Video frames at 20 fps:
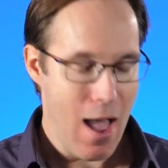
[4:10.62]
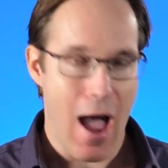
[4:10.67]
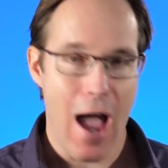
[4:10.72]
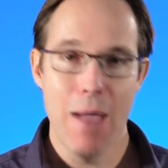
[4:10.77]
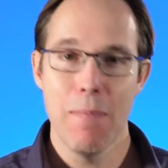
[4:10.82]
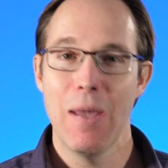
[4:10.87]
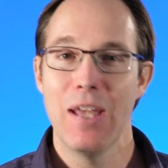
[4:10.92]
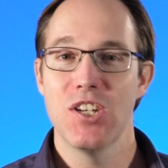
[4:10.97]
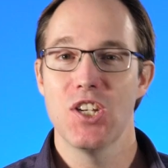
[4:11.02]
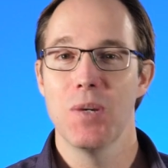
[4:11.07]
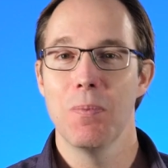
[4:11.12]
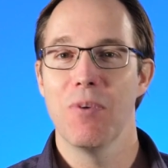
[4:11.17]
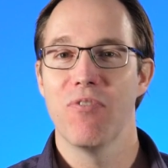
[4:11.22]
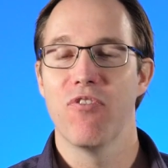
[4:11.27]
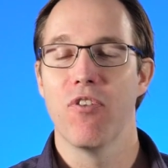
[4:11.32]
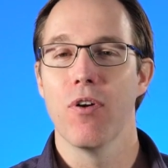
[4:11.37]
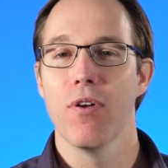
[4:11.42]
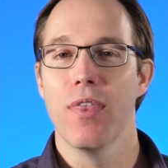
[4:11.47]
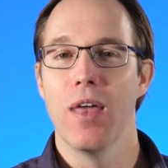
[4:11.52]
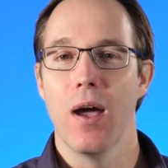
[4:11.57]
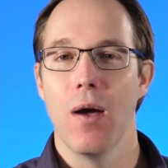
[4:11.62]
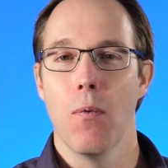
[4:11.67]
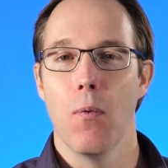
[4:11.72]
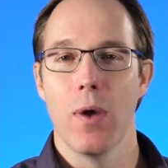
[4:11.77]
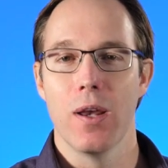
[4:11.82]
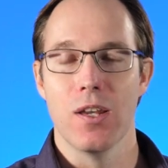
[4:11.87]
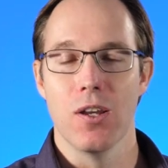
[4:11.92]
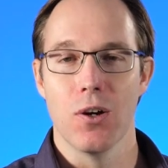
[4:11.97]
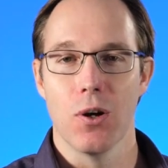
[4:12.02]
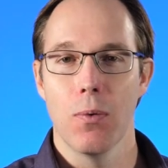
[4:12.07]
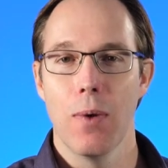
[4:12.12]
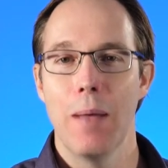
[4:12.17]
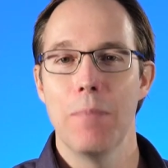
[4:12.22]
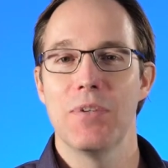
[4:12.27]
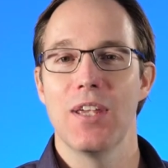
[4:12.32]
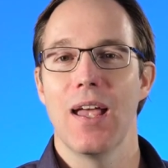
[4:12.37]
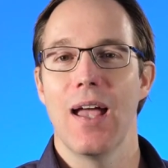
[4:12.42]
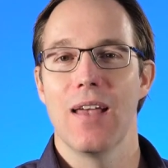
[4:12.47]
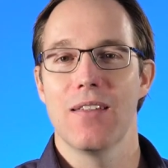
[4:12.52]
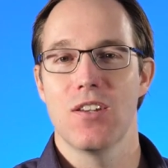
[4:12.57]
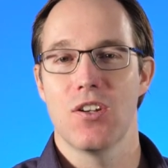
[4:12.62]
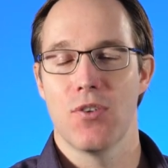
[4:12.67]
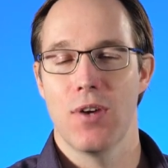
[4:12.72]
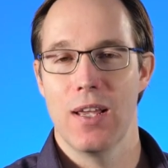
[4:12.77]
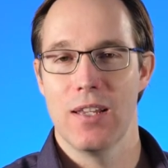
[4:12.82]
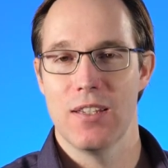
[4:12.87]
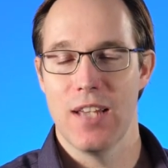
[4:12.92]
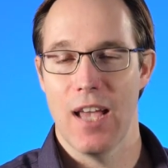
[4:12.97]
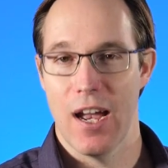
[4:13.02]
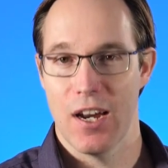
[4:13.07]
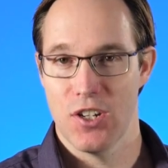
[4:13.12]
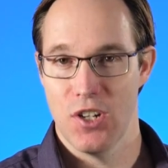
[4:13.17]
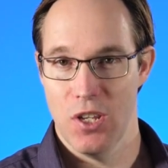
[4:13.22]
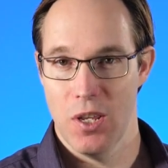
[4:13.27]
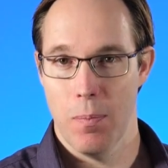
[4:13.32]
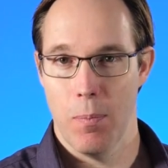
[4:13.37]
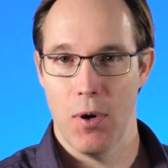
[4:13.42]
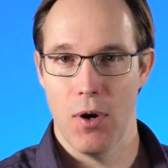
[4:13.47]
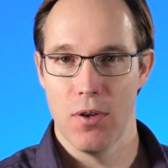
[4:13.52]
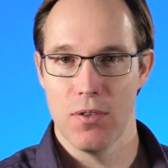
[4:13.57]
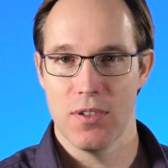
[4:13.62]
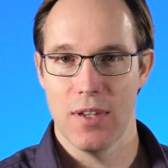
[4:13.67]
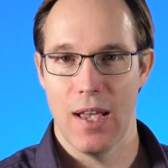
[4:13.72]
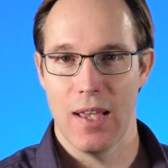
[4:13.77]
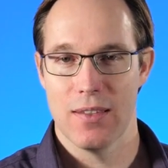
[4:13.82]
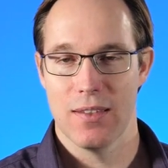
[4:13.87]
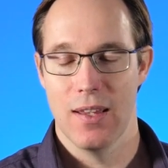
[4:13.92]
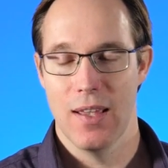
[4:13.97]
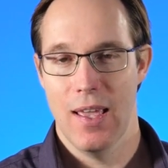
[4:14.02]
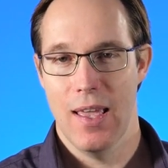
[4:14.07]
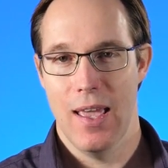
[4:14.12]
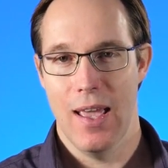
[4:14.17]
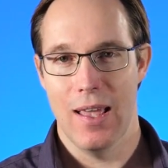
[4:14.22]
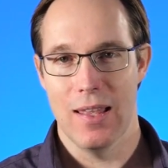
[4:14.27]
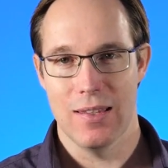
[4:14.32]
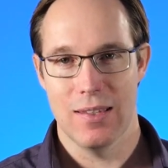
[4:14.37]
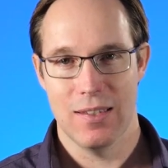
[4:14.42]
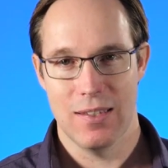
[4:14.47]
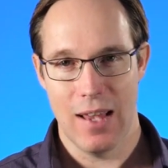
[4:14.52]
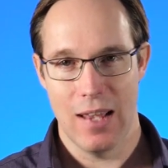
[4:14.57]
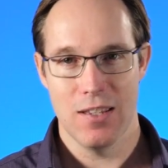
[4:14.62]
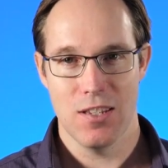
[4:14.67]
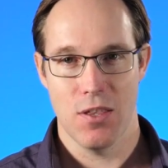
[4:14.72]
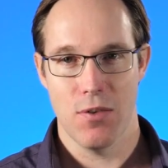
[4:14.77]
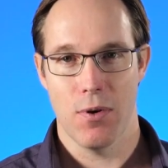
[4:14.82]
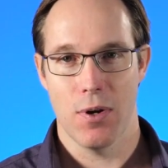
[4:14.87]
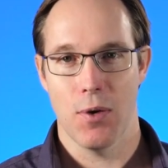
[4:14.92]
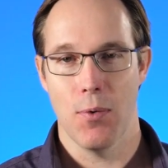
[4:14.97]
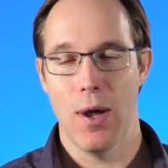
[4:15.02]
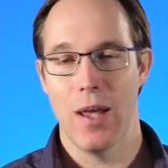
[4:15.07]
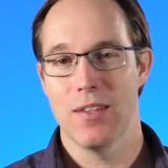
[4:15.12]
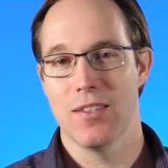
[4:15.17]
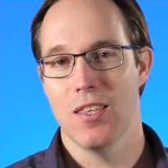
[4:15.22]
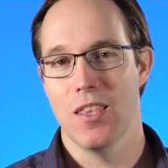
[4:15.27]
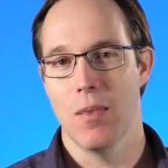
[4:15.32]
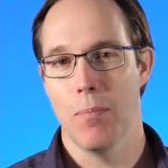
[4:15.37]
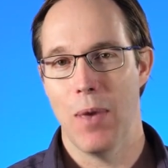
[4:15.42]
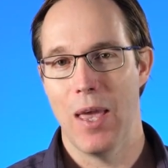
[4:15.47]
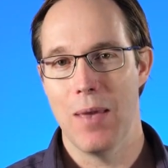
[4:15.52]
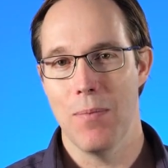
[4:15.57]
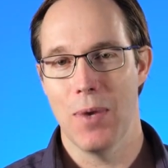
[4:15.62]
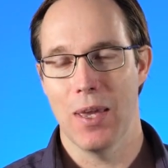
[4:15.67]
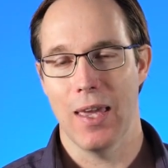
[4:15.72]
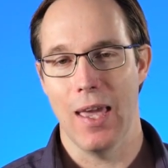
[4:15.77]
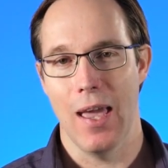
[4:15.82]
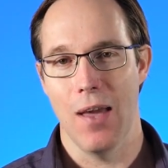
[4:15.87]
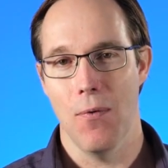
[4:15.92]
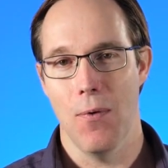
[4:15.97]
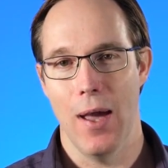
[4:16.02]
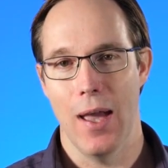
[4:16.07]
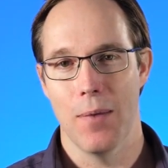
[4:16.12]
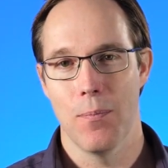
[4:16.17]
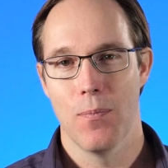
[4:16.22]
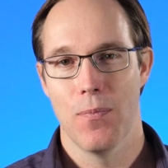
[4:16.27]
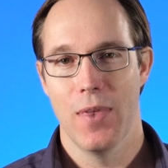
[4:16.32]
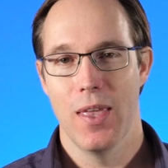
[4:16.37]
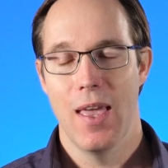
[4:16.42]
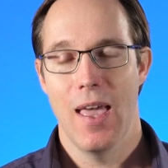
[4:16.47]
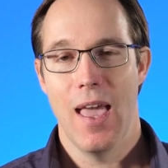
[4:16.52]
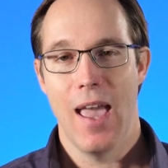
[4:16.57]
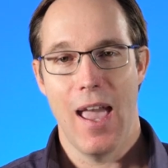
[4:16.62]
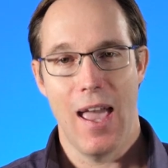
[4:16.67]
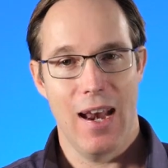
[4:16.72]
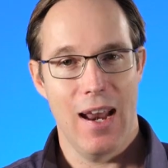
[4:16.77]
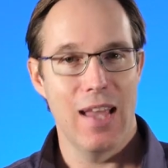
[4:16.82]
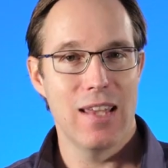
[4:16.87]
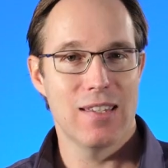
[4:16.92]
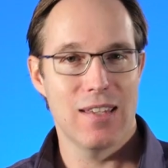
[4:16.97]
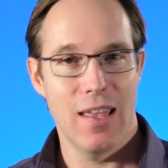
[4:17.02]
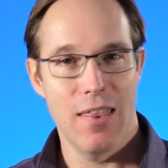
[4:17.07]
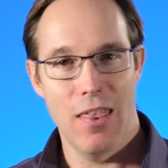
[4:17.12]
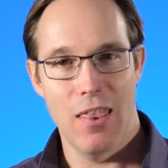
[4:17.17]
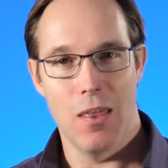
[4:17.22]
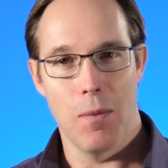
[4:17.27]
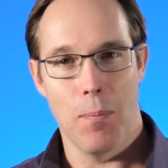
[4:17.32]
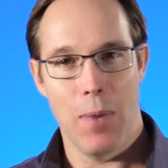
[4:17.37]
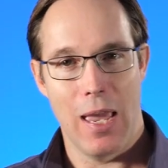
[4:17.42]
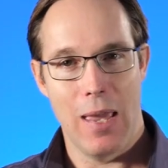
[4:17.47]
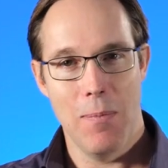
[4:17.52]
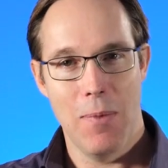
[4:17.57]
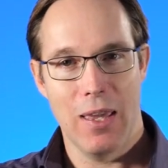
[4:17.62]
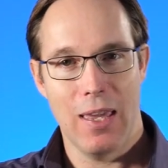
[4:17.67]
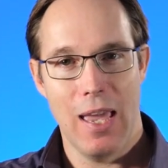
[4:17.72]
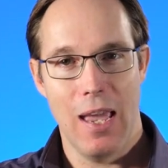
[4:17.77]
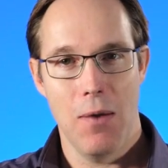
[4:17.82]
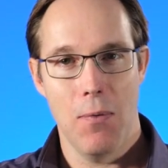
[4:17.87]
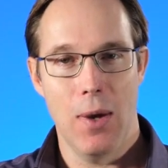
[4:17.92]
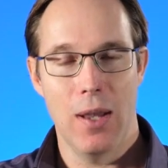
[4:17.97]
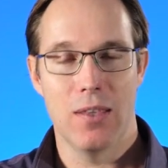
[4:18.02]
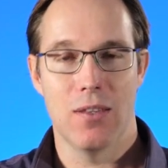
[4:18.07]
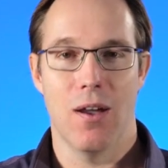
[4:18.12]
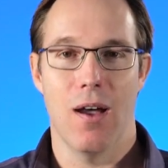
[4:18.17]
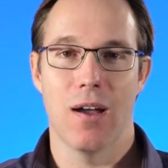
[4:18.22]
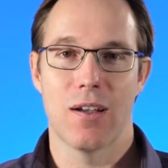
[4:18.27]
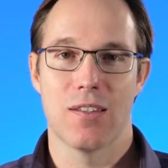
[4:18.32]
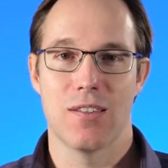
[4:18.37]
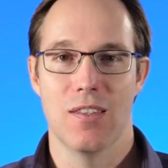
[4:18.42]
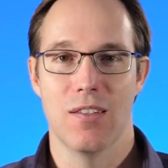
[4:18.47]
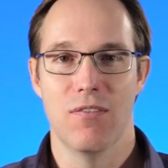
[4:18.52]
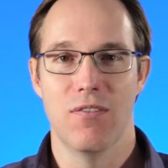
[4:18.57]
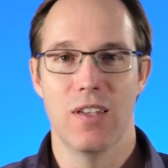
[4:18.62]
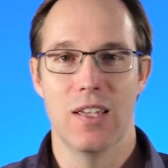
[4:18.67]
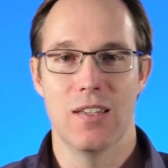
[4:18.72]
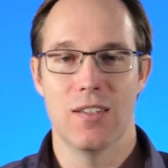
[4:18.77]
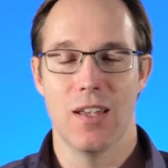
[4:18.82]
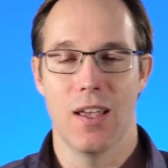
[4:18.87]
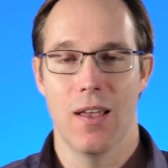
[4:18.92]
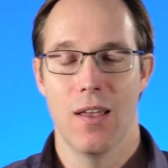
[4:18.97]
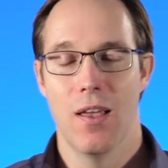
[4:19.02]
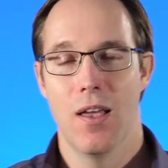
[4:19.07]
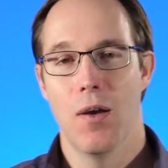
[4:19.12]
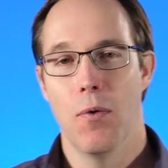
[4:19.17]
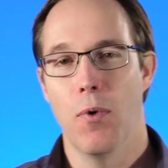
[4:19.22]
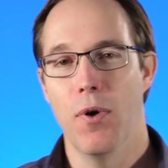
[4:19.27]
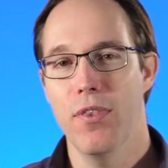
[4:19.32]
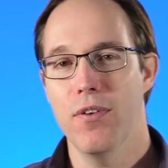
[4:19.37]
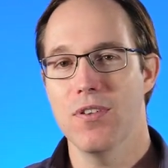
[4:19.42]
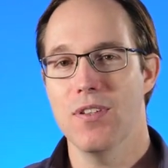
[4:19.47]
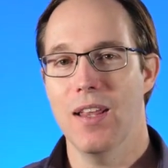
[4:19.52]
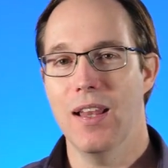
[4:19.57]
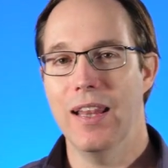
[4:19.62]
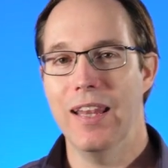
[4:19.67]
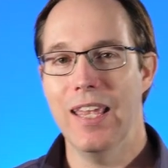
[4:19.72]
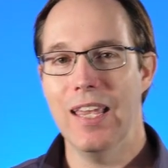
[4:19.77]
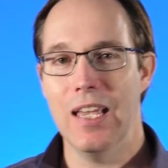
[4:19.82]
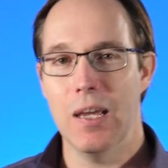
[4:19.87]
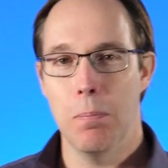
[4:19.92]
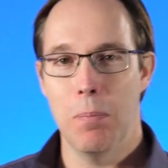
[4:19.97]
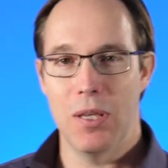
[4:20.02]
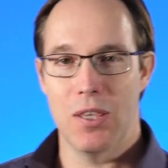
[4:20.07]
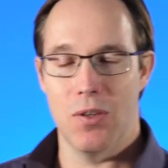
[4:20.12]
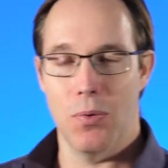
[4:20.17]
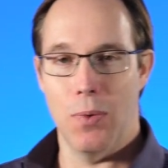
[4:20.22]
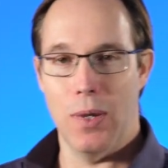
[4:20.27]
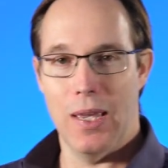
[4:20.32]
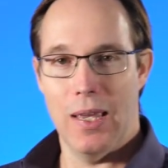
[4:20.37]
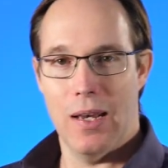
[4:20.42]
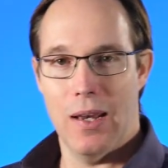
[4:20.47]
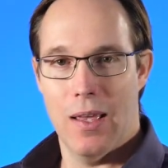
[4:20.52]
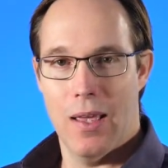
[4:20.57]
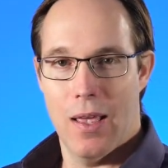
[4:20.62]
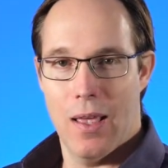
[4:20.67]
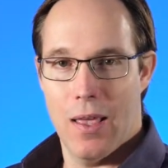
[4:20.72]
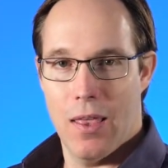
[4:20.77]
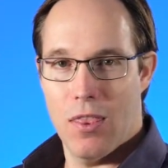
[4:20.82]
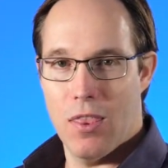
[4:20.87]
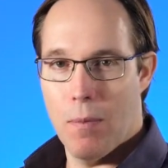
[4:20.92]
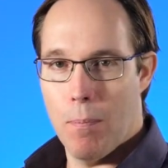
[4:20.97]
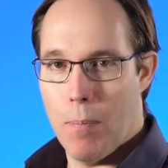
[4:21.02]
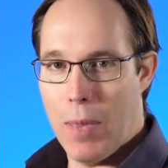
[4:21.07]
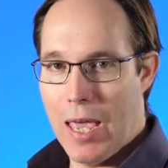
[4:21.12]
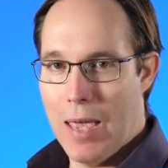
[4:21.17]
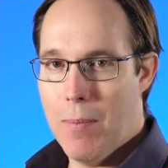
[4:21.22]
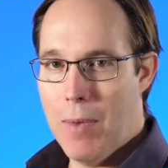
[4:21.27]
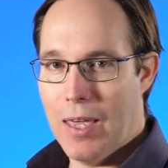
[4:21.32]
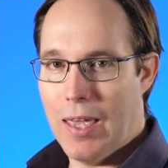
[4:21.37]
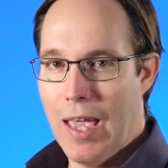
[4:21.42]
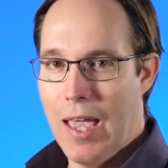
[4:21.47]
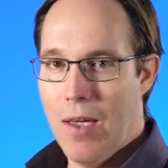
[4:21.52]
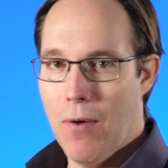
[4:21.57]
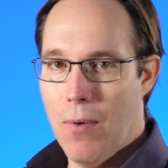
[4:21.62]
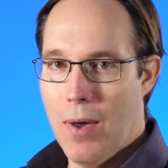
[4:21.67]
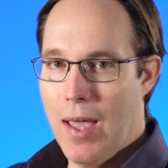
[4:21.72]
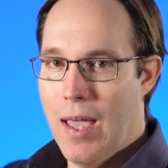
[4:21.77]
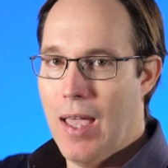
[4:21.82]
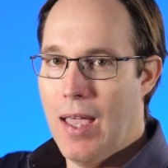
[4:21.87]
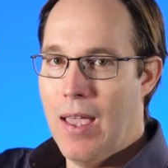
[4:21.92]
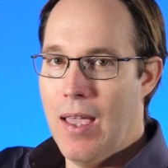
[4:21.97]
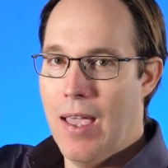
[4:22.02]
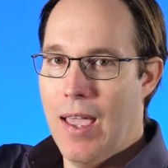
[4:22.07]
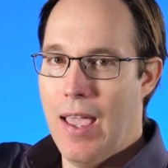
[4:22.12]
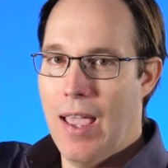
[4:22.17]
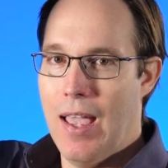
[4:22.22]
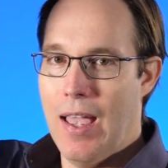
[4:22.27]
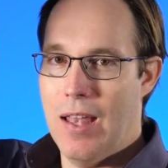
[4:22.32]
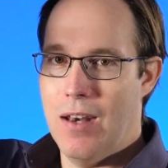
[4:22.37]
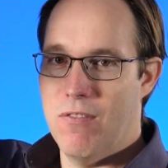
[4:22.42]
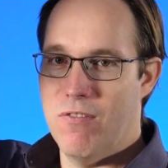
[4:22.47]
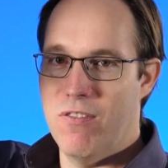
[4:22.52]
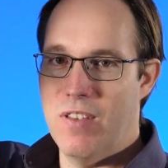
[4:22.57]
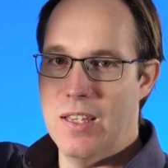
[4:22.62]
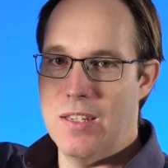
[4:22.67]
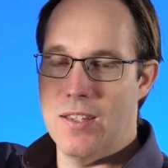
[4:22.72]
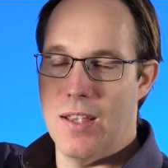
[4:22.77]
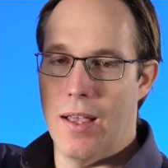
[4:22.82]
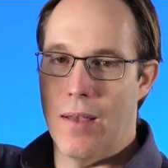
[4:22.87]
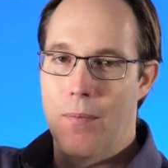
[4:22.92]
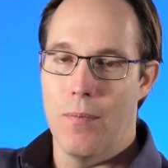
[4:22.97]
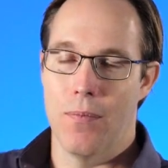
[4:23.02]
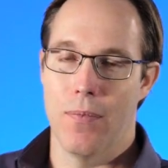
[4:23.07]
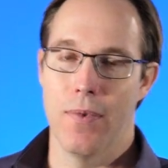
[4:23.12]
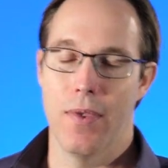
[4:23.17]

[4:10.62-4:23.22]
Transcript: I mentioned before that when your website has a transaction to process, it sends the request to the payment gateway. And I said that the payment gateway talks to Visa. Well, there's a link between the payment gateway and Visa.